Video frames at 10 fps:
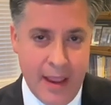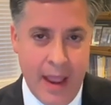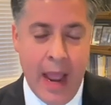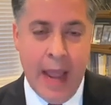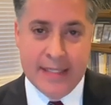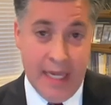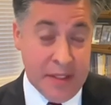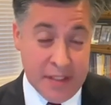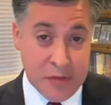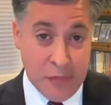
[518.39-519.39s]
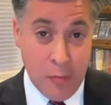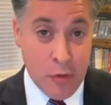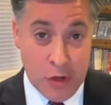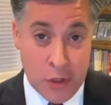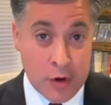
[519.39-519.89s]
I say this as a former New
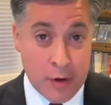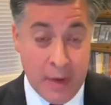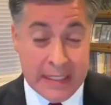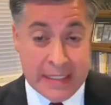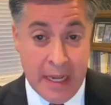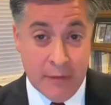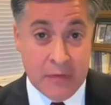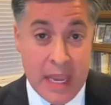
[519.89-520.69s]
Yorker myself,